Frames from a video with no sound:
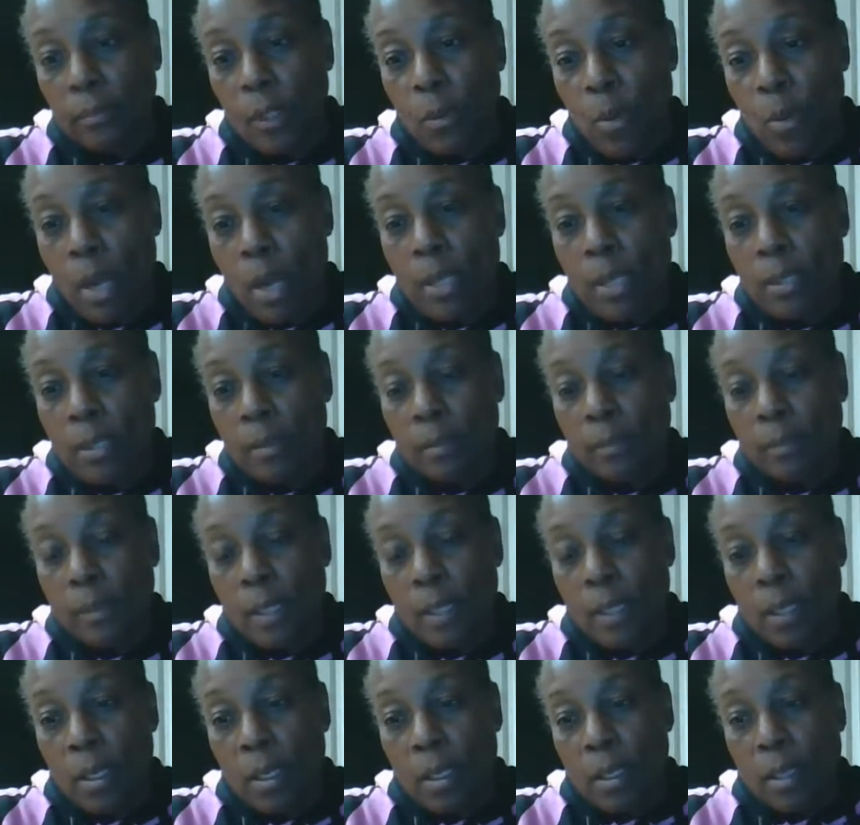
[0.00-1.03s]
Right.
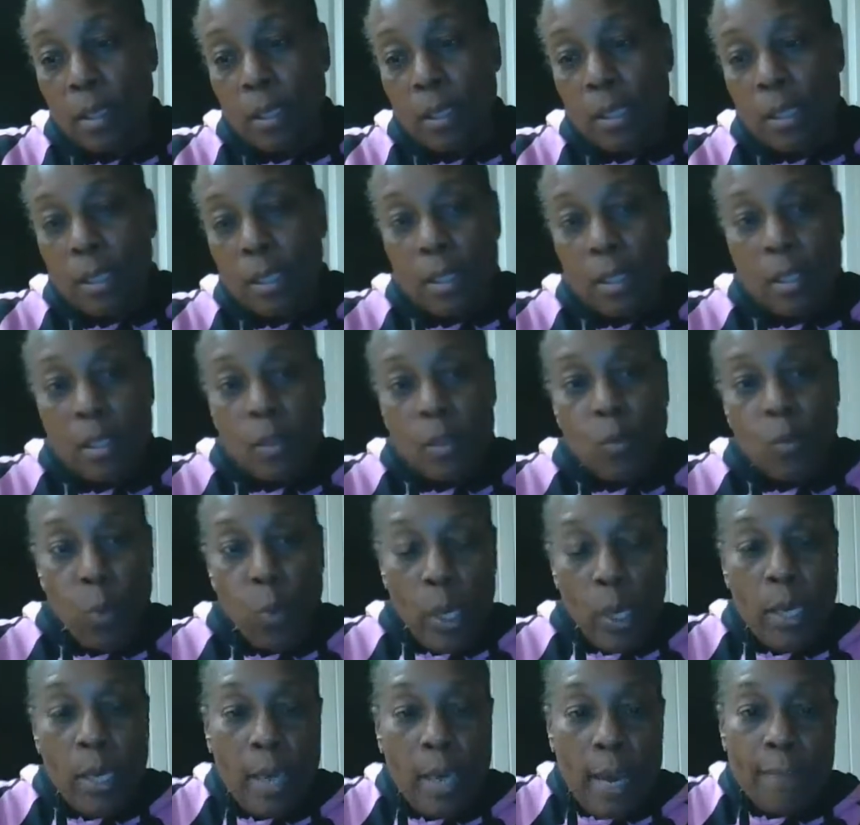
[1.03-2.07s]

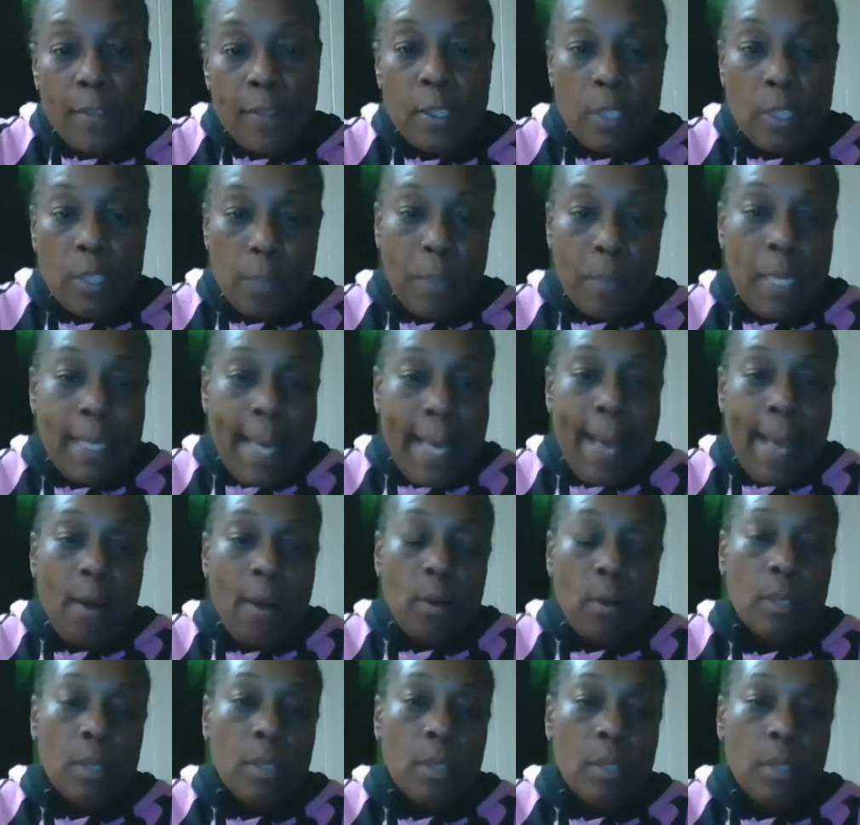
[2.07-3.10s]
We have to speak
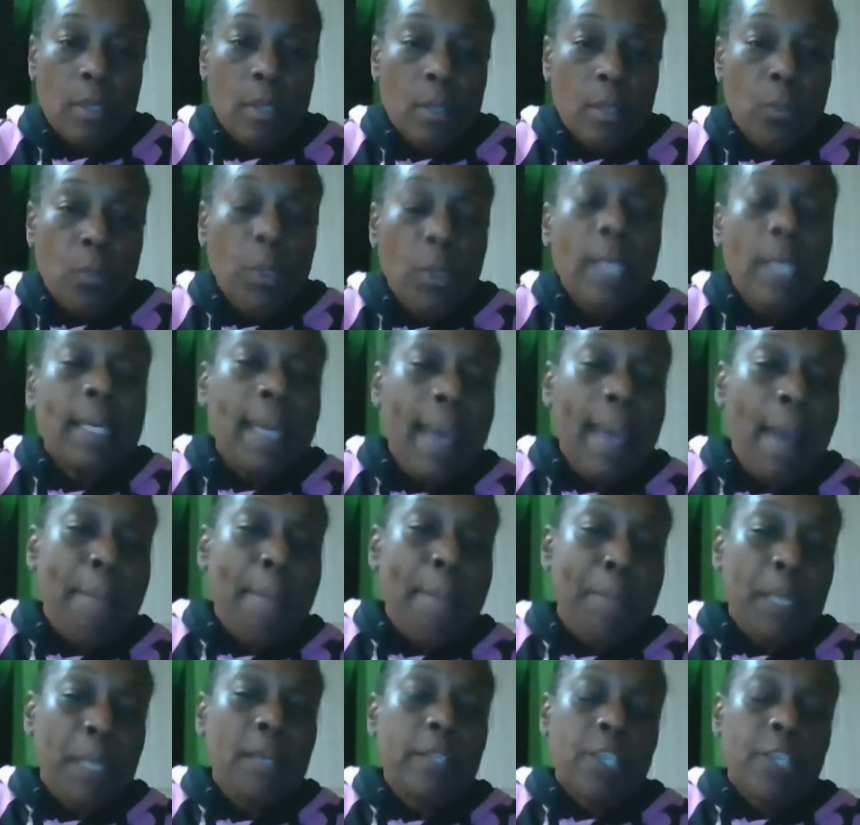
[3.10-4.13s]
out. We
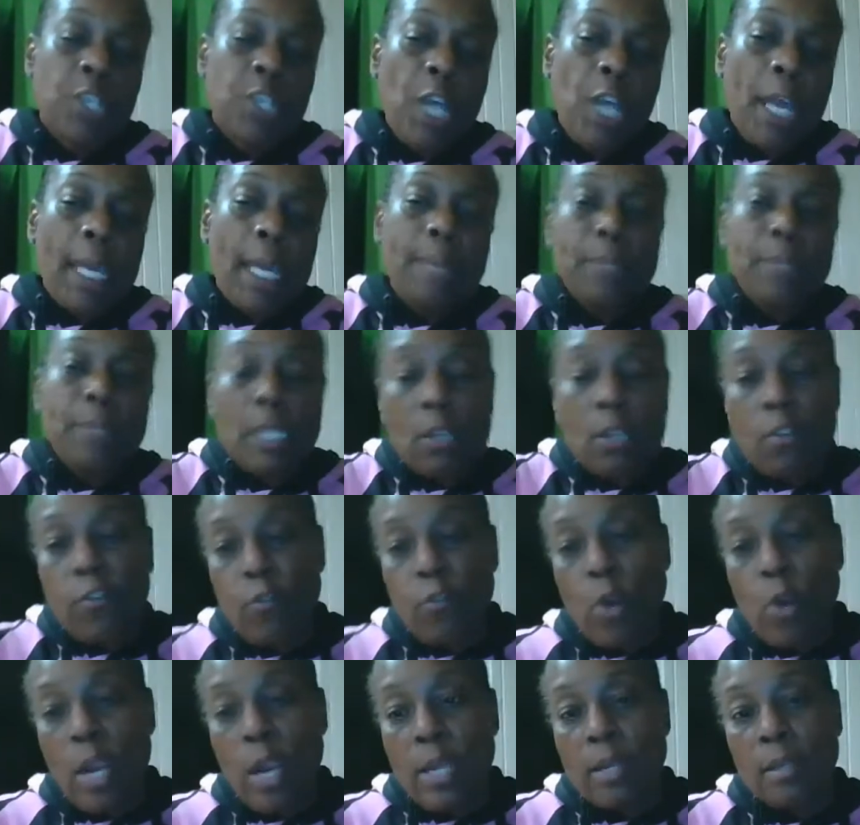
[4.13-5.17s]
can't be ashamed and
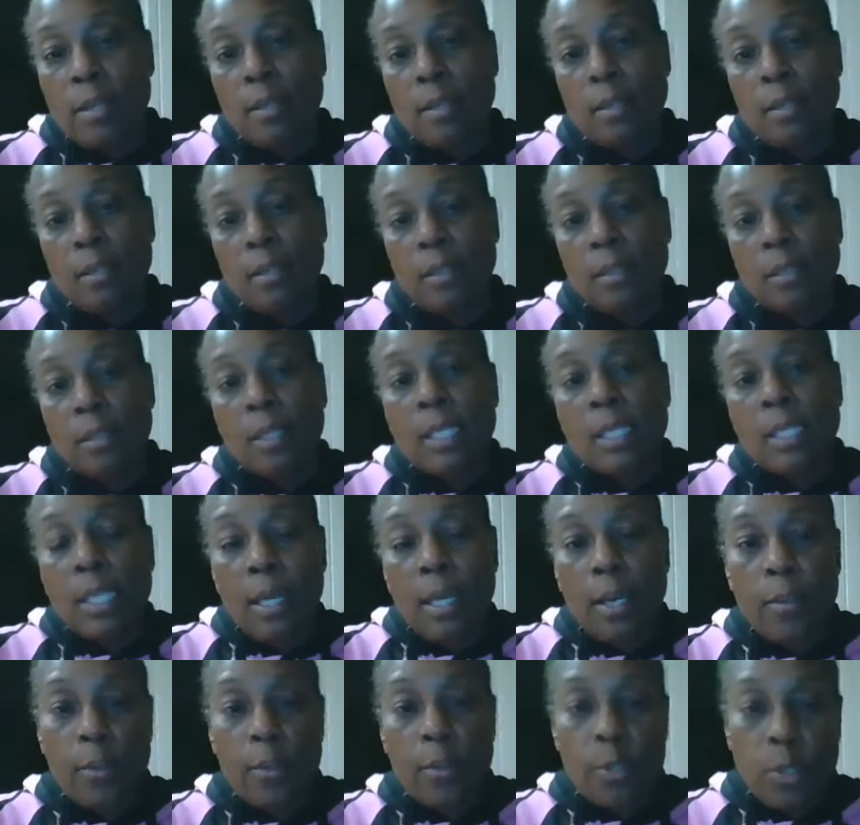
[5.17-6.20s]
afraid to
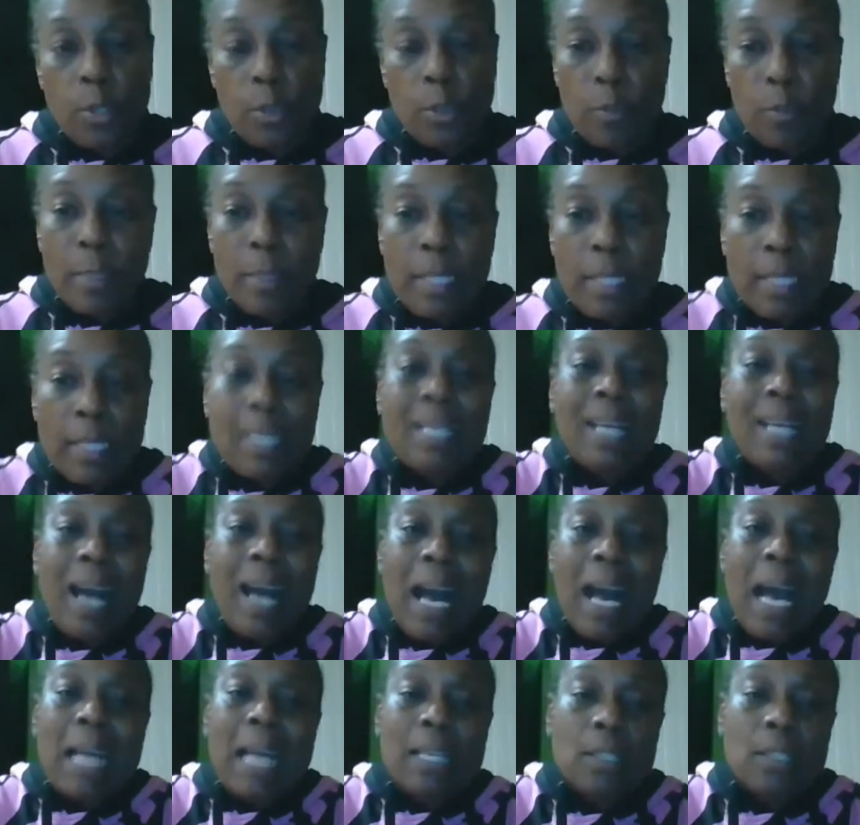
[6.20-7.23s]
tell the truth. But see,
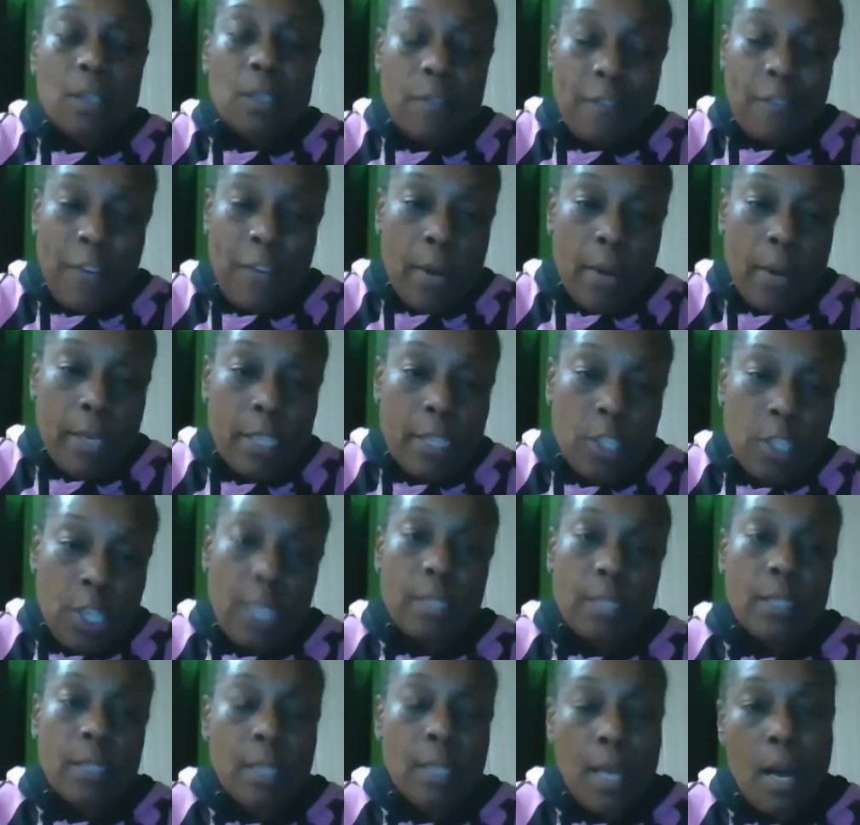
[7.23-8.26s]
God is a fair and
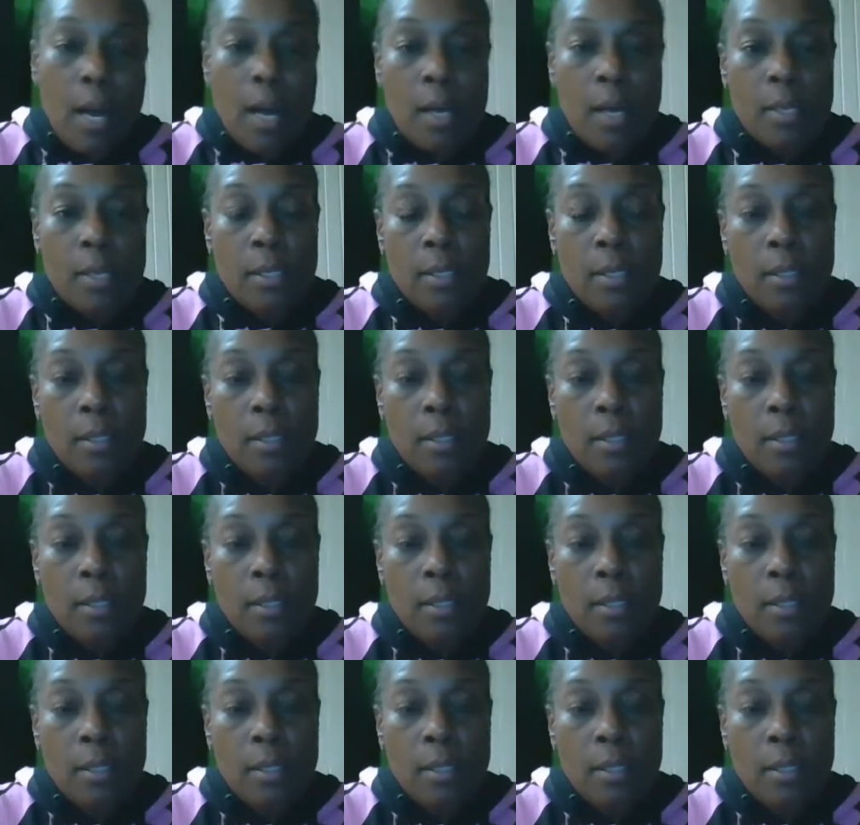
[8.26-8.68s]
just God.